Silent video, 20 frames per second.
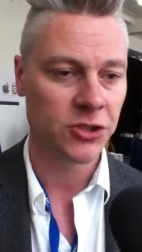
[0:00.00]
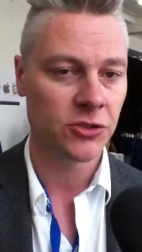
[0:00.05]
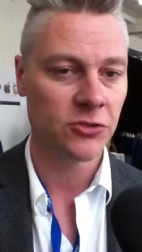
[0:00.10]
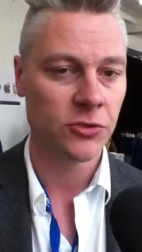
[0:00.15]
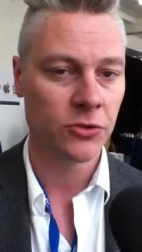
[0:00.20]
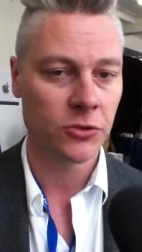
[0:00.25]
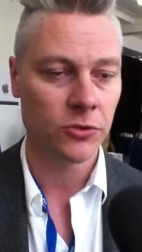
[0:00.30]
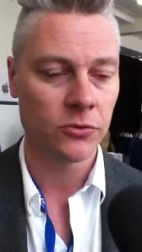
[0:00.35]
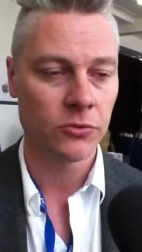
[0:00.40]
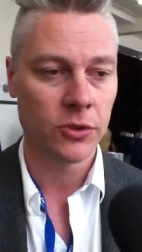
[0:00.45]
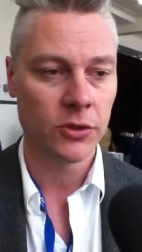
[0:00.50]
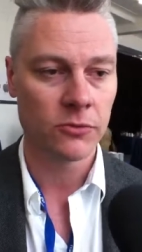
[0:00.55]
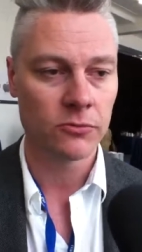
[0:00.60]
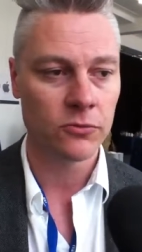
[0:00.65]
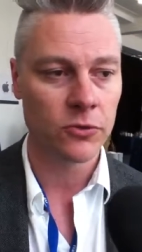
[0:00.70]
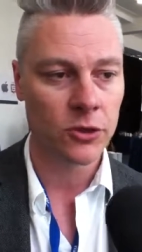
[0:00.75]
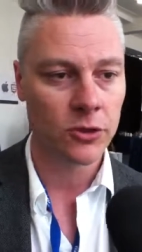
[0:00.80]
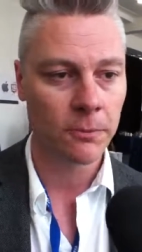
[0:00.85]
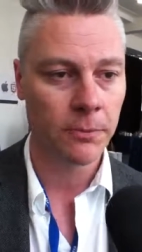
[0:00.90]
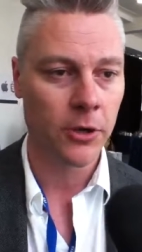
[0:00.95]
to do with
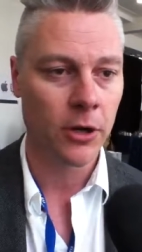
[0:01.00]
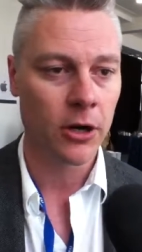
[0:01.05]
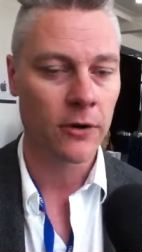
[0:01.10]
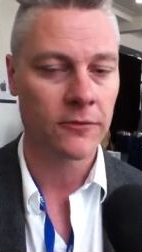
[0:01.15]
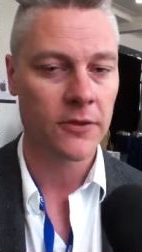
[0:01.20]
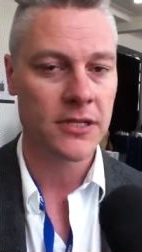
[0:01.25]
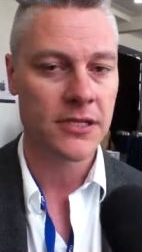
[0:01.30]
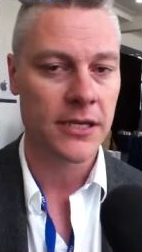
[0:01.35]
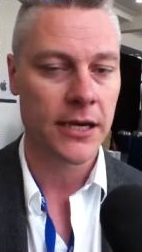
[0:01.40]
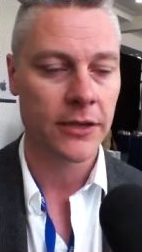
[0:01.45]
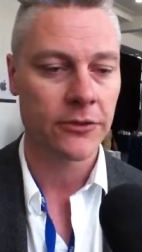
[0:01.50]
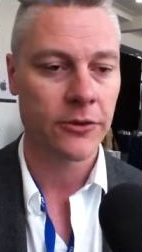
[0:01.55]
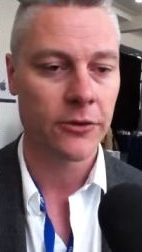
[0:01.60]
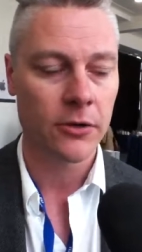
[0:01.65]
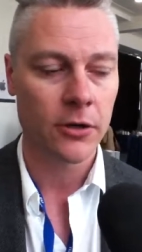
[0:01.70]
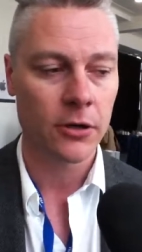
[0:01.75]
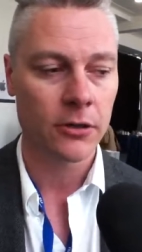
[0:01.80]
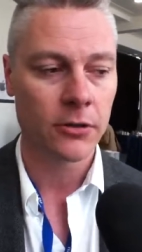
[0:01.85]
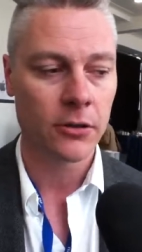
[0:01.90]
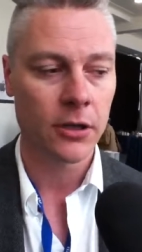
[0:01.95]
what part of the site
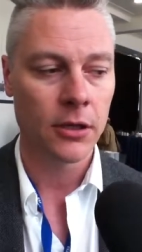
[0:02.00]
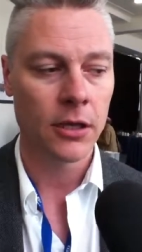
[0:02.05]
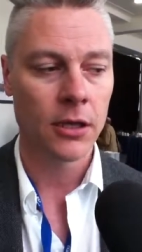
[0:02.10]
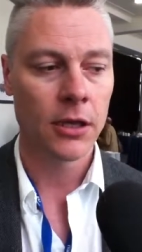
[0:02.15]
you're on.